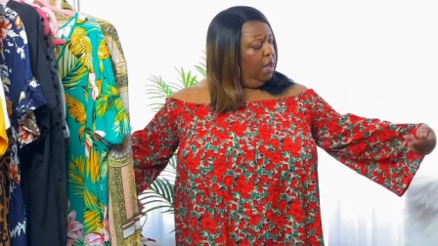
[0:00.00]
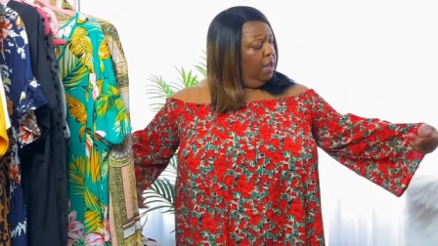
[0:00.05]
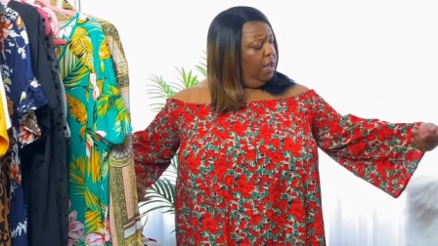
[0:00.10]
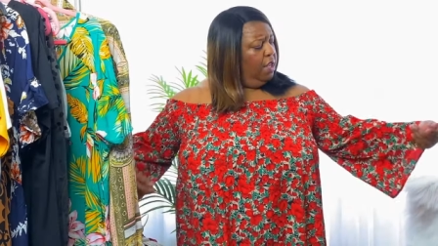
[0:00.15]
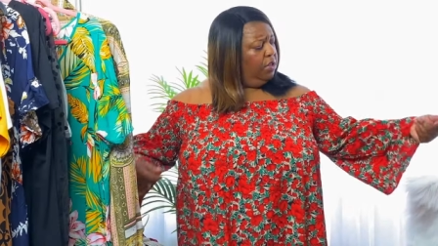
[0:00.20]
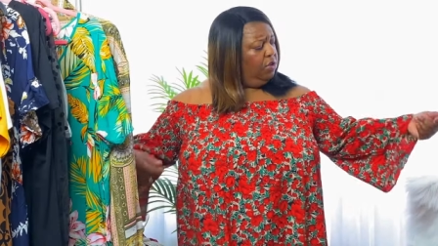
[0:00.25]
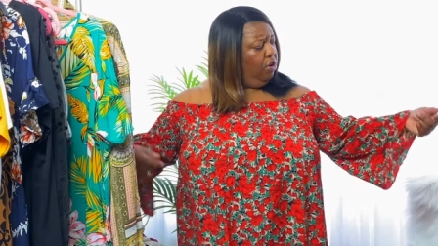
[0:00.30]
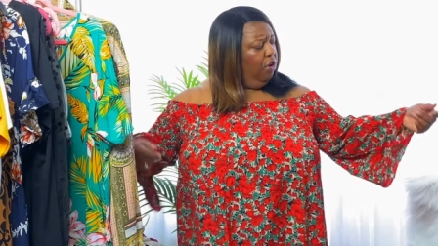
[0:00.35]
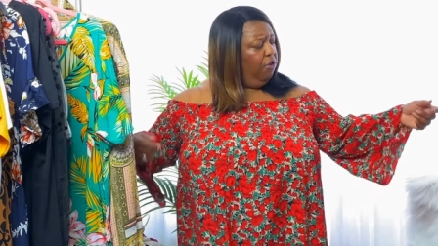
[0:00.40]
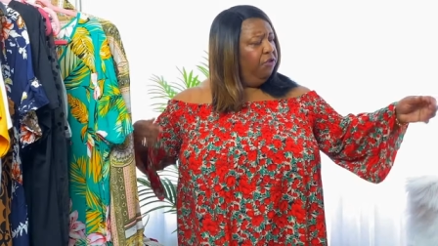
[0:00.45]

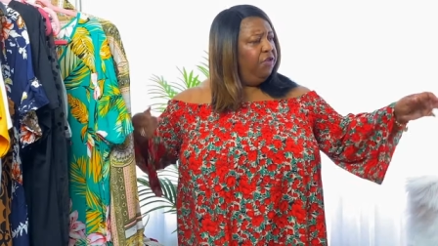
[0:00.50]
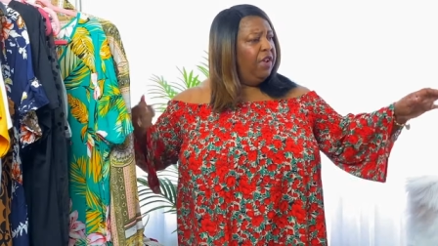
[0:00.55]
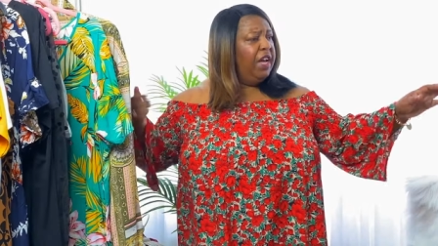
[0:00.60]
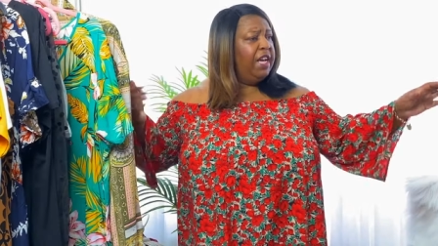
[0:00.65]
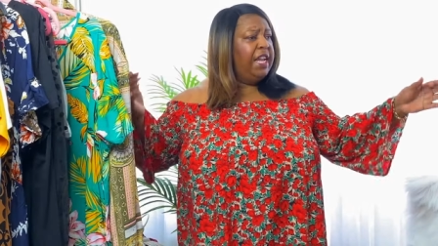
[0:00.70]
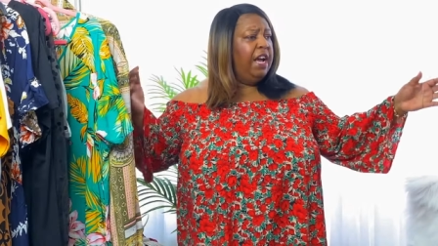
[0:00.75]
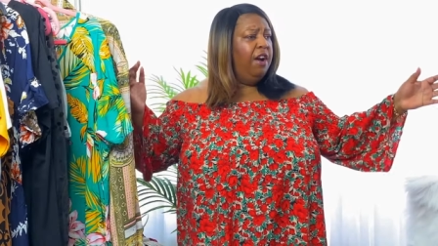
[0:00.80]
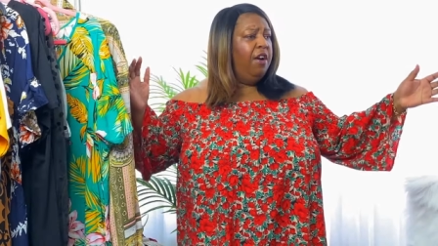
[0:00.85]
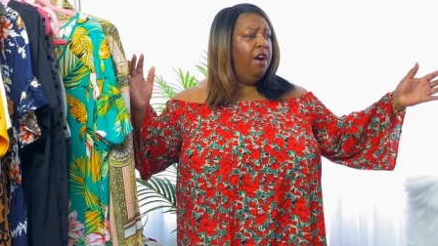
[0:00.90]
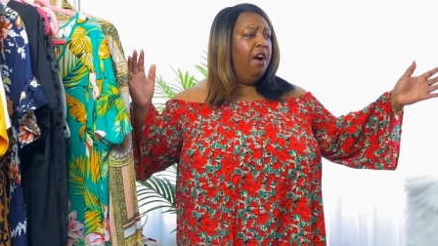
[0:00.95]
It's got a flared
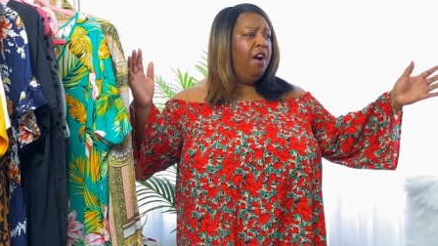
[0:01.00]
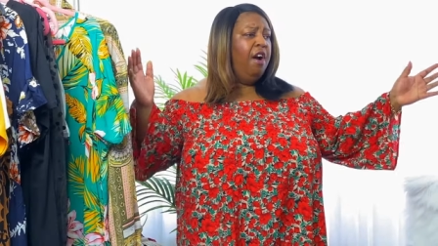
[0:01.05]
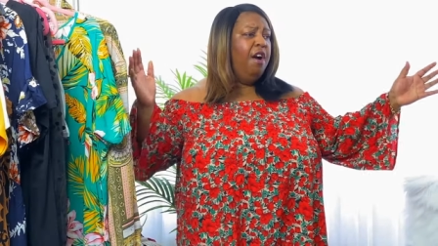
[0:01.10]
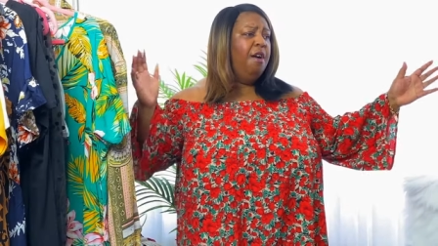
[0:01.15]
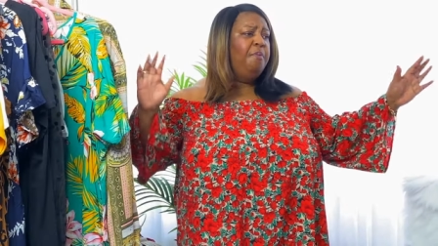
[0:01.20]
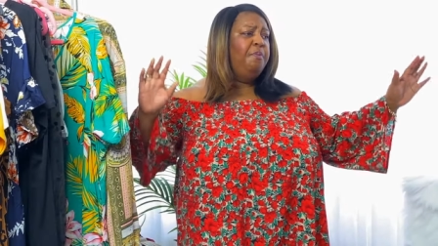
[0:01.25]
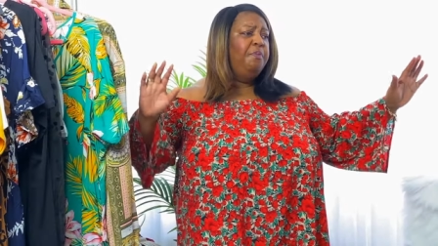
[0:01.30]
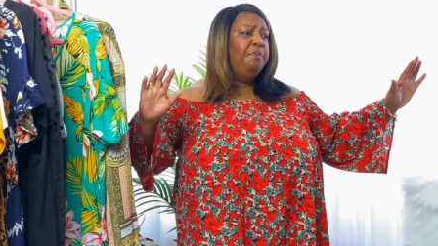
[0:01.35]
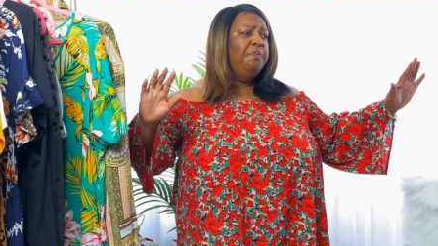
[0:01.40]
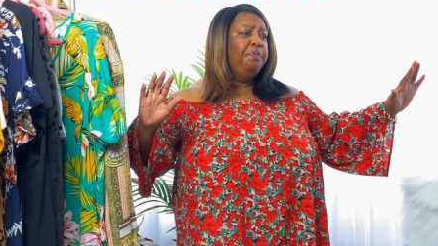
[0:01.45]
out
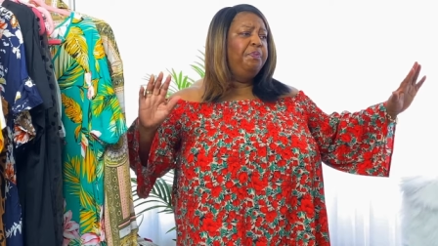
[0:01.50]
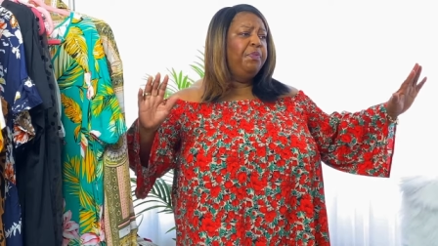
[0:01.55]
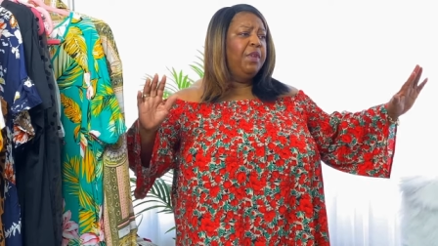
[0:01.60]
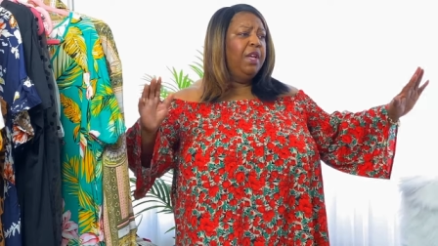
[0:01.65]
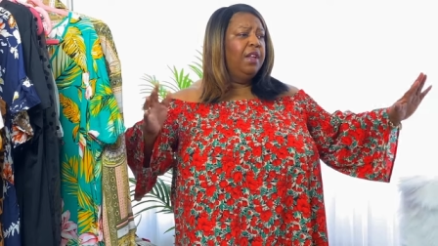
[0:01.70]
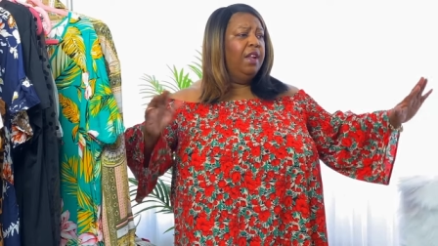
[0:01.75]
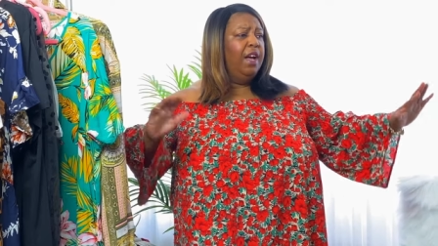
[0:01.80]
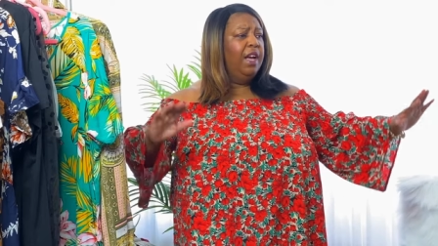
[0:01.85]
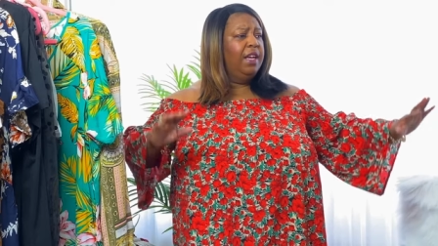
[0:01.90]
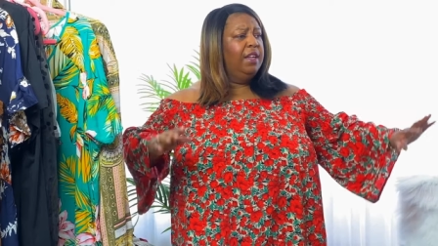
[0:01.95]
arm,
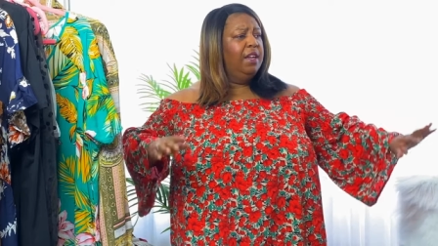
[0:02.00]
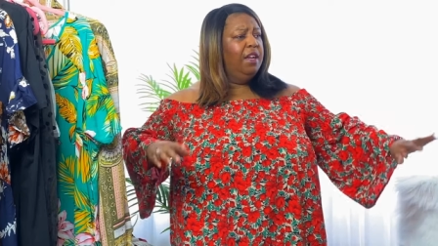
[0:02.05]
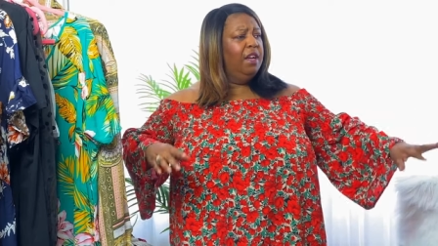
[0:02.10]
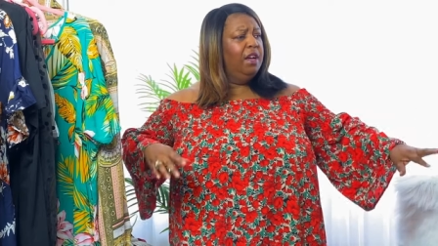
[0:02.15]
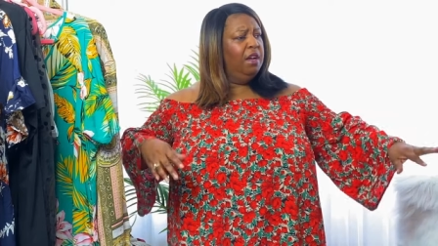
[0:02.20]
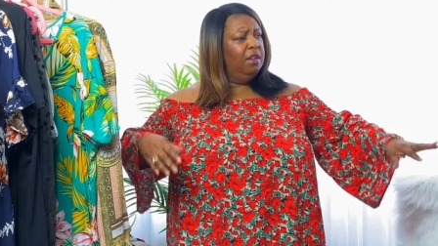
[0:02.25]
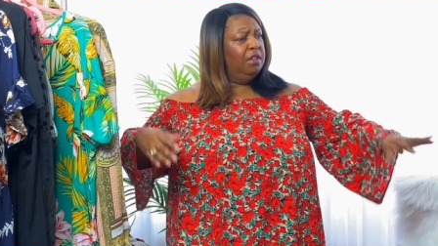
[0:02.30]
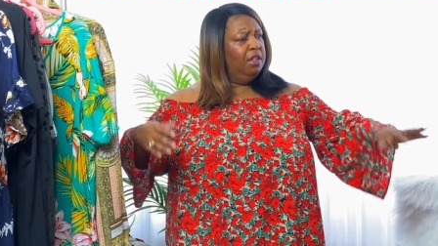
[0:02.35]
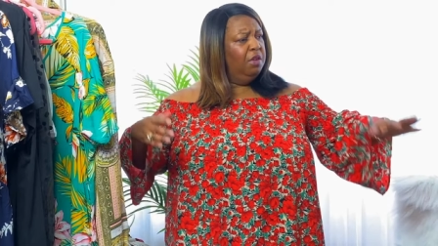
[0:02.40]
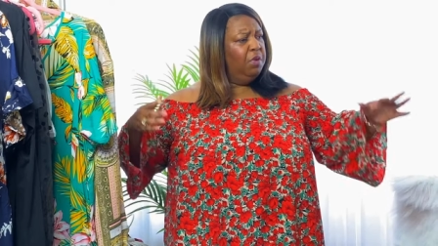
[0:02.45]
like
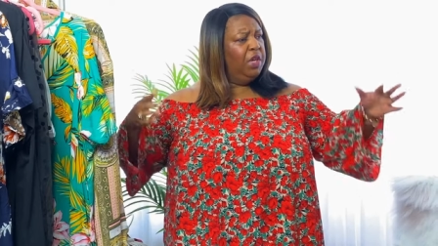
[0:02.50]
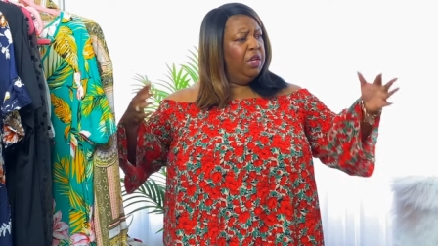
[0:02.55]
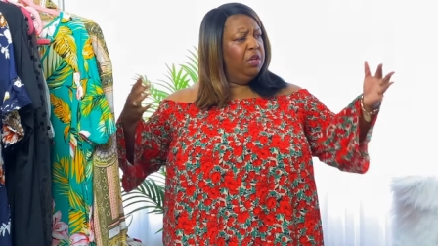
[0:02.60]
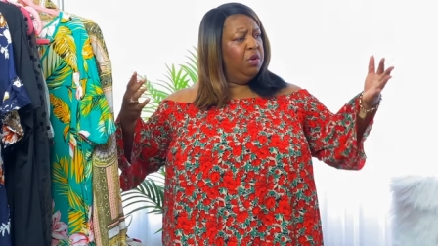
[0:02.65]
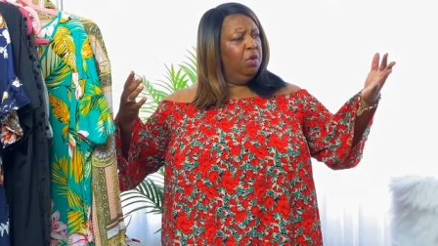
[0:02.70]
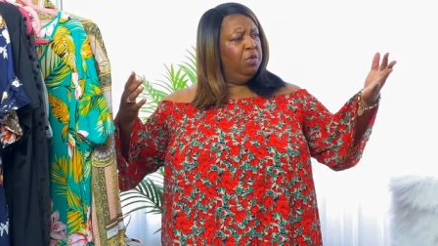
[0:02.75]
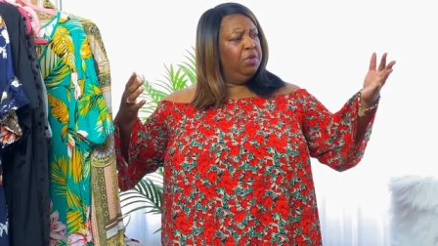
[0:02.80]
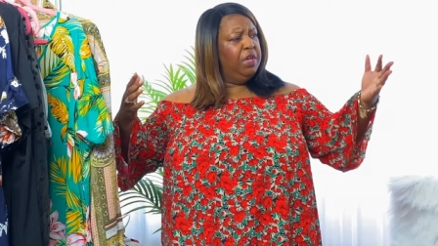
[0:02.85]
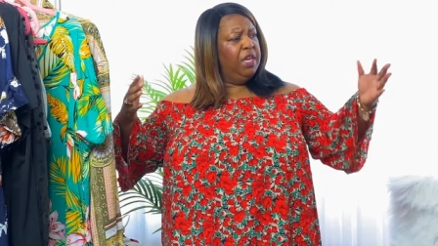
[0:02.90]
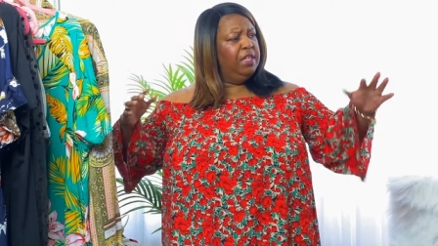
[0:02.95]
I don't know what you
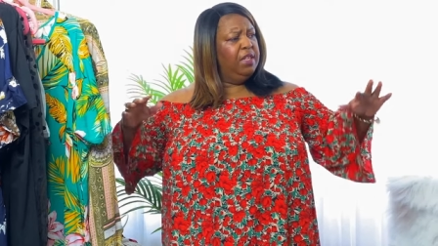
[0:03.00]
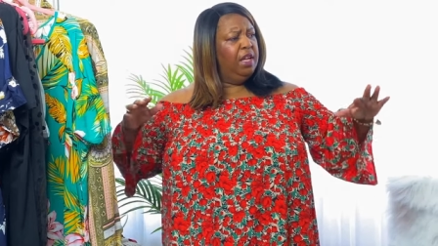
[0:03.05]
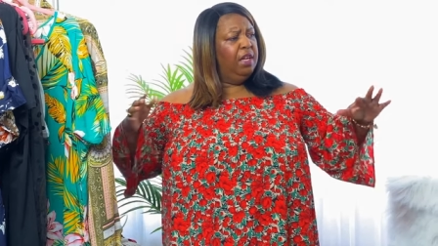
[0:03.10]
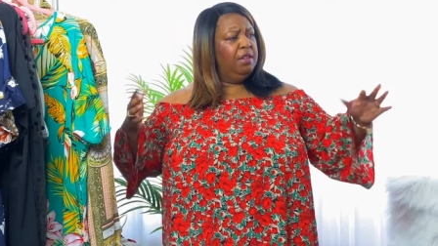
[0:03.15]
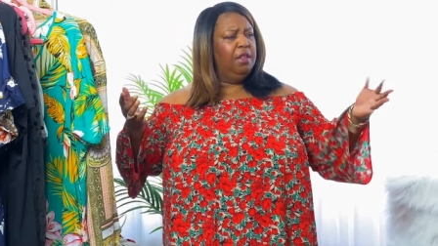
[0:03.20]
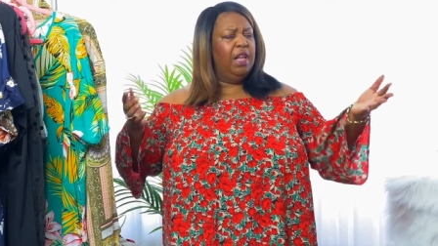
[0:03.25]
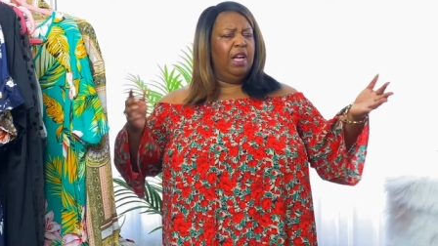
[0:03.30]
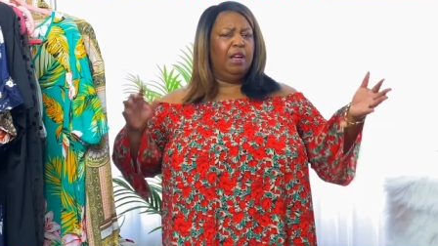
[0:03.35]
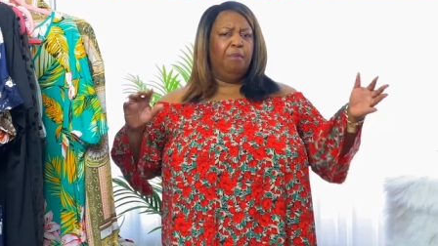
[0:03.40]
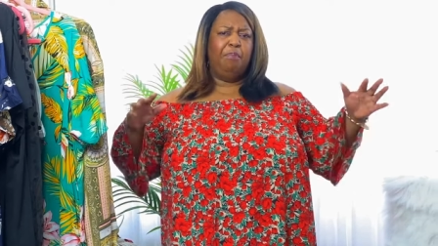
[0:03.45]
call these,
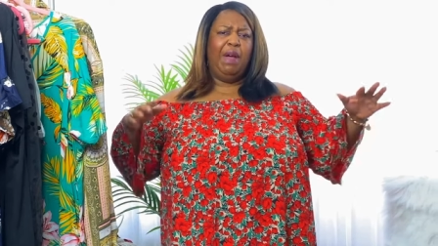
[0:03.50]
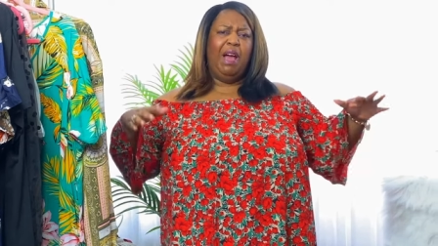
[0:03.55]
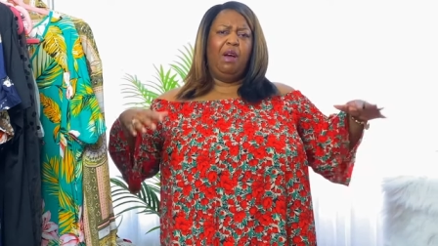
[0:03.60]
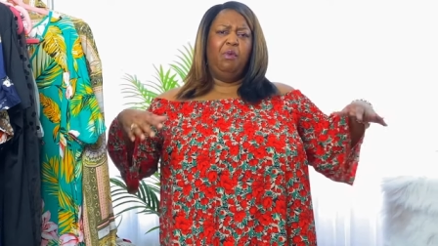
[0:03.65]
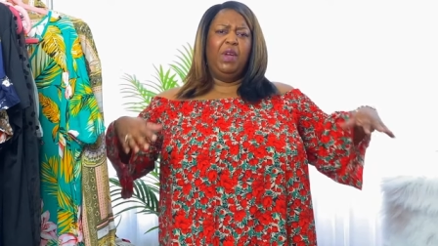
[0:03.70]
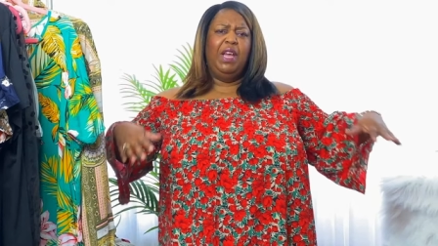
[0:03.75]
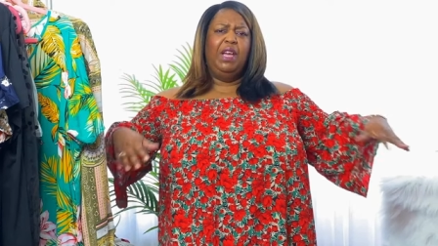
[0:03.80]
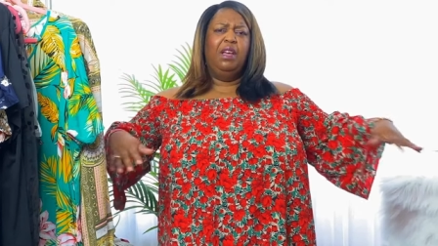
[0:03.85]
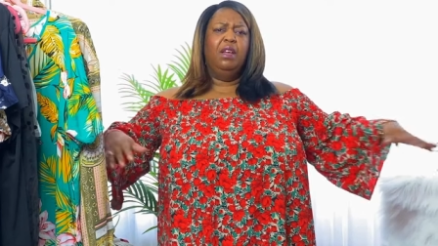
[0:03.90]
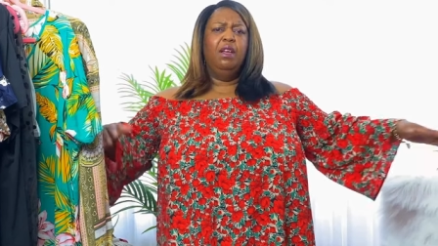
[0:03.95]
like, like a bat
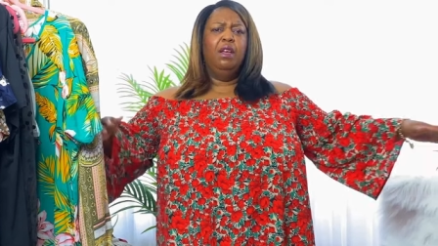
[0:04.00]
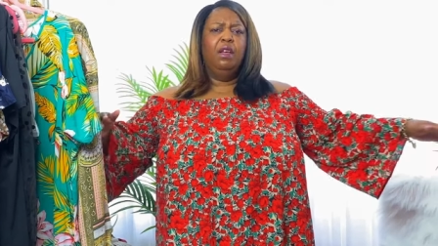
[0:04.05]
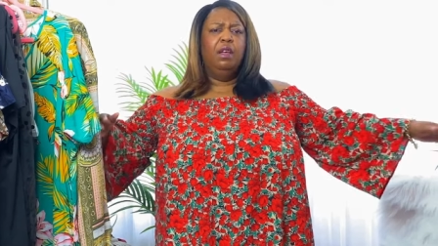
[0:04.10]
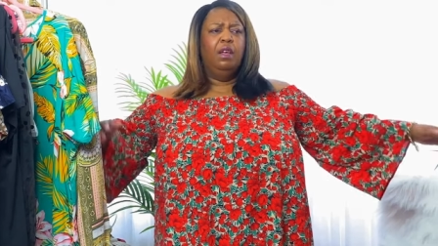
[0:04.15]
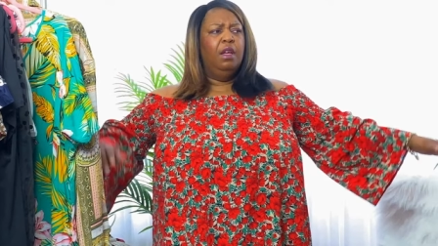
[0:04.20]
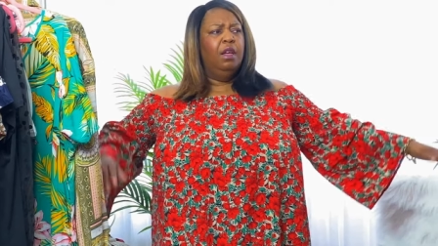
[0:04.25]
wing